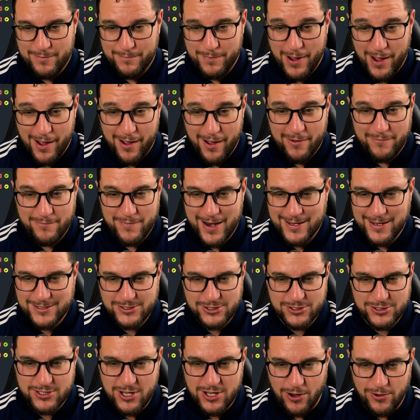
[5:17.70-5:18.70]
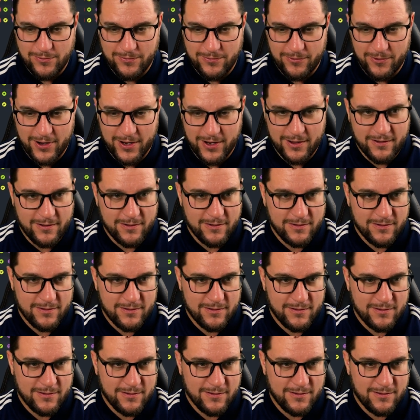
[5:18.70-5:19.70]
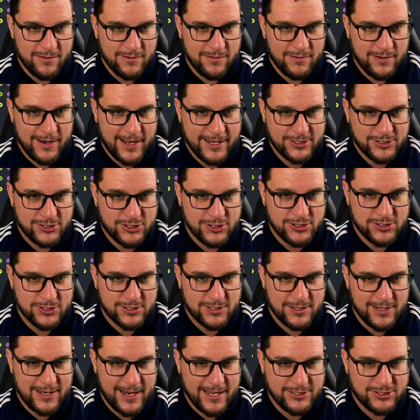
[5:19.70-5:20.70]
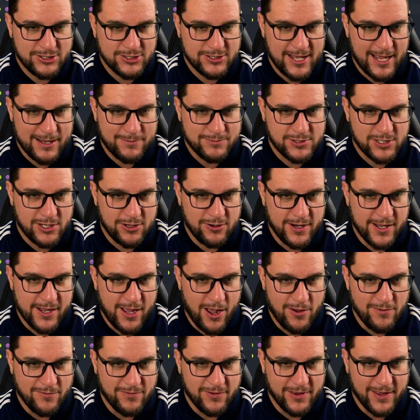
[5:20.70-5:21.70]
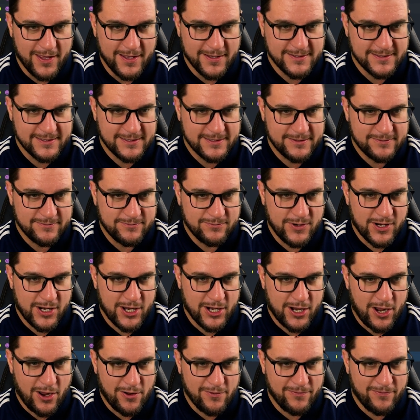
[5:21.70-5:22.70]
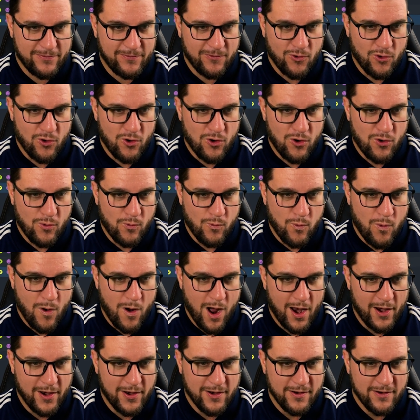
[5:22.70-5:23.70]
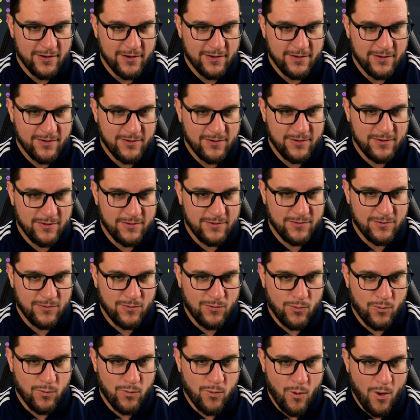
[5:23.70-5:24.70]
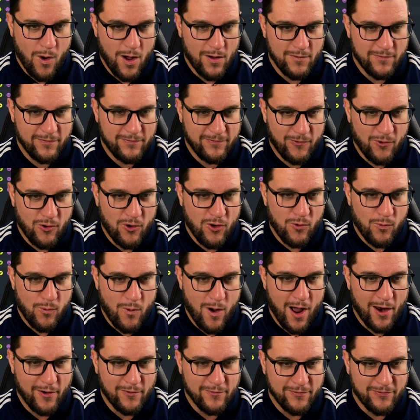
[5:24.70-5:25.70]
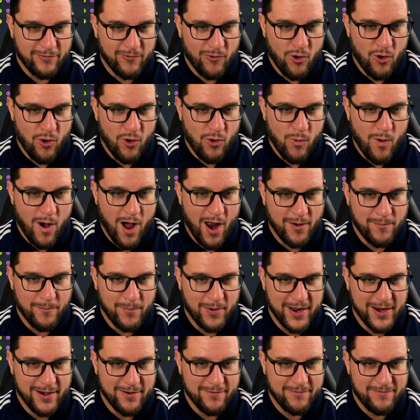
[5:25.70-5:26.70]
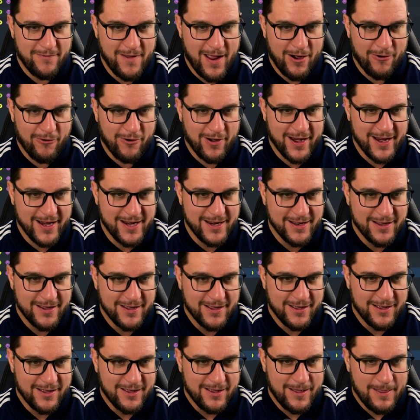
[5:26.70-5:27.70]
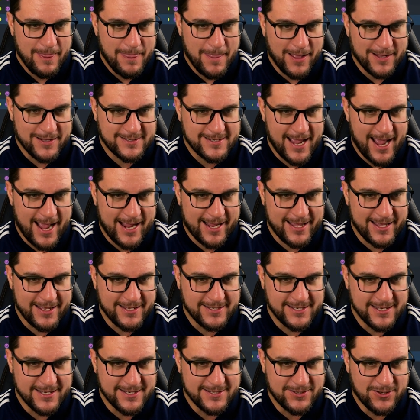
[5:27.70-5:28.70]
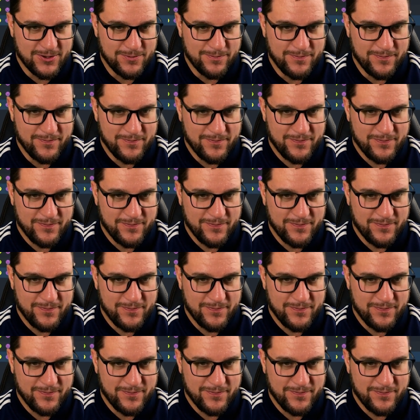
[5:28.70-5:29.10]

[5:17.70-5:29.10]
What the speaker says: let's just go for it. Let's just absolutely go for this. We're going to go 4-1. 4-1, 4-1, but in a very attacking system